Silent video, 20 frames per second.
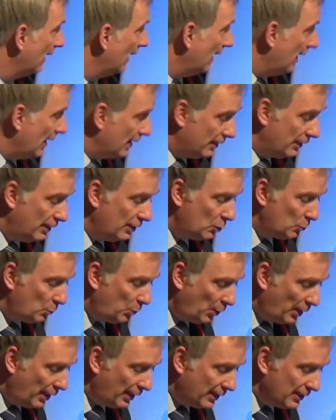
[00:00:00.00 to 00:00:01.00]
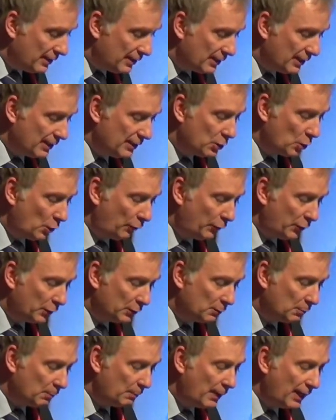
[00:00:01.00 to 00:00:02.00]
This prize is
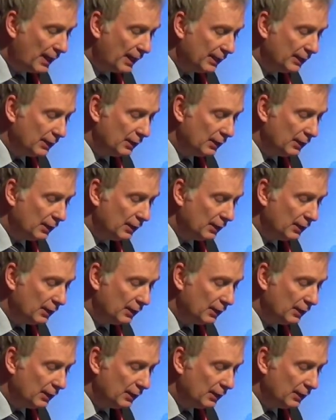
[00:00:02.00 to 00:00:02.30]
offered by